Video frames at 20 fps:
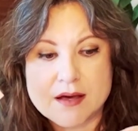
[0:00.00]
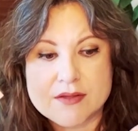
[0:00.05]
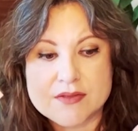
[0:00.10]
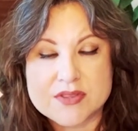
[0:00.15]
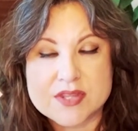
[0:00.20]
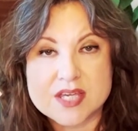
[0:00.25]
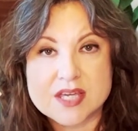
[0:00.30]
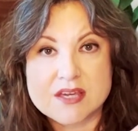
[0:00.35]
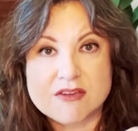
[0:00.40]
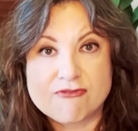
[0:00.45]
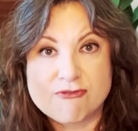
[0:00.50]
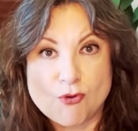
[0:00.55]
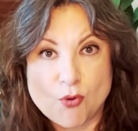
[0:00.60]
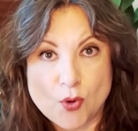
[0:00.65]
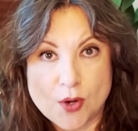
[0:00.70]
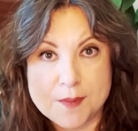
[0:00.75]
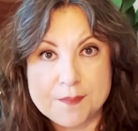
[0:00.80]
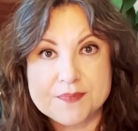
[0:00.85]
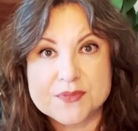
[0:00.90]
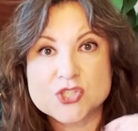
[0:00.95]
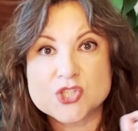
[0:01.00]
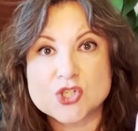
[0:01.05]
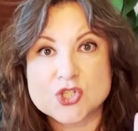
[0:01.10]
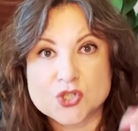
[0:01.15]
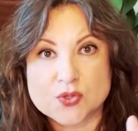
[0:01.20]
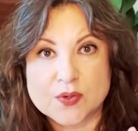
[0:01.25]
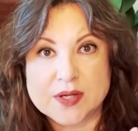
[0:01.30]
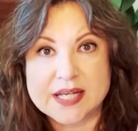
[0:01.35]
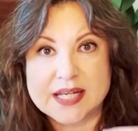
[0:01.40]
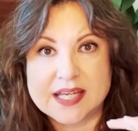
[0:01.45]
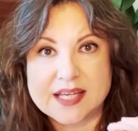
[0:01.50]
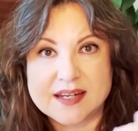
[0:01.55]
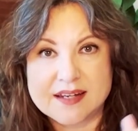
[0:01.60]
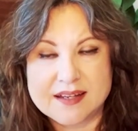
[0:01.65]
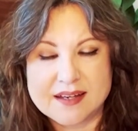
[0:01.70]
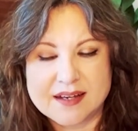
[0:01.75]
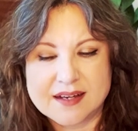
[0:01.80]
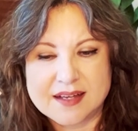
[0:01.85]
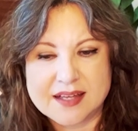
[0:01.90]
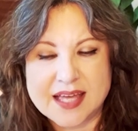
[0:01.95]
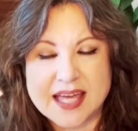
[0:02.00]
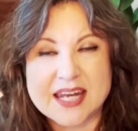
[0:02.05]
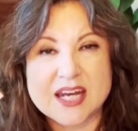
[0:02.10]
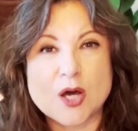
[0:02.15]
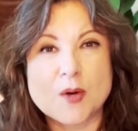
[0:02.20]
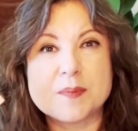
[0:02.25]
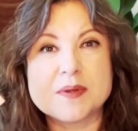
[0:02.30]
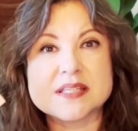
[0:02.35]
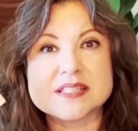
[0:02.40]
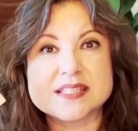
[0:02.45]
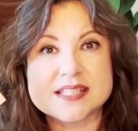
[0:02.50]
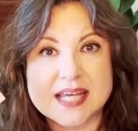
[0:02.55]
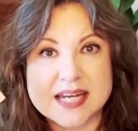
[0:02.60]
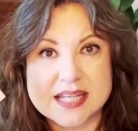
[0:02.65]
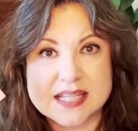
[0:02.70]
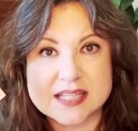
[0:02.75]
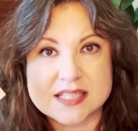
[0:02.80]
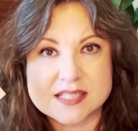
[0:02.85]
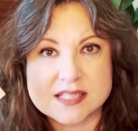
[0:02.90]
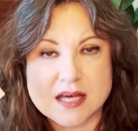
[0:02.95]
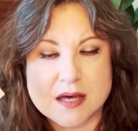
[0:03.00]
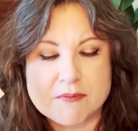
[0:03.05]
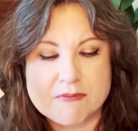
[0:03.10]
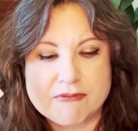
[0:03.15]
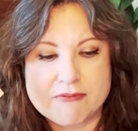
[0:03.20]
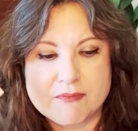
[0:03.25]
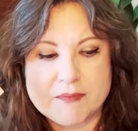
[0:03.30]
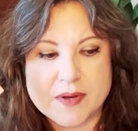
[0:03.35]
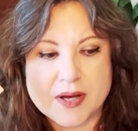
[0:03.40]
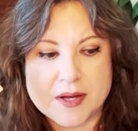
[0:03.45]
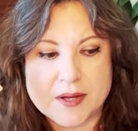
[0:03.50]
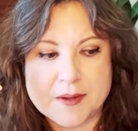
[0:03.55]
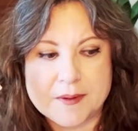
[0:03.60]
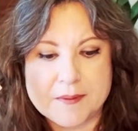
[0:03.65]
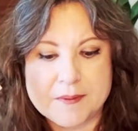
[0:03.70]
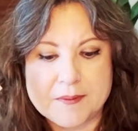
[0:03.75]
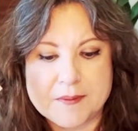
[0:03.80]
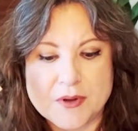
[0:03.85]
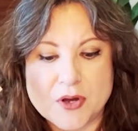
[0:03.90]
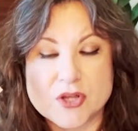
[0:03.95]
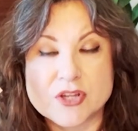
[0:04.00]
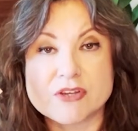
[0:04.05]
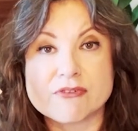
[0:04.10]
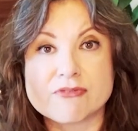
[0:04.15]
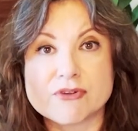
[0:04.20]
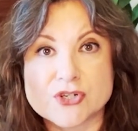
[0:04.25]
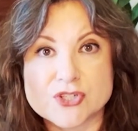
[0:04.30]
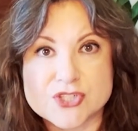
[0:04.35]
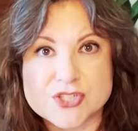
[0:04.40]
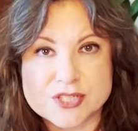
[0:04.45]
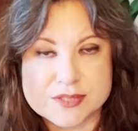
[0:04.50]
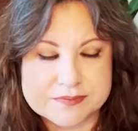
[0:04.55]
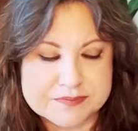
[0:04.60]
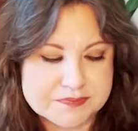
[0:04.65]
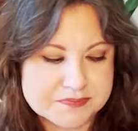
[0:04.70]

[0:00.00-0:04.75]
the form to join in, and I'll be setting this up on the 1st.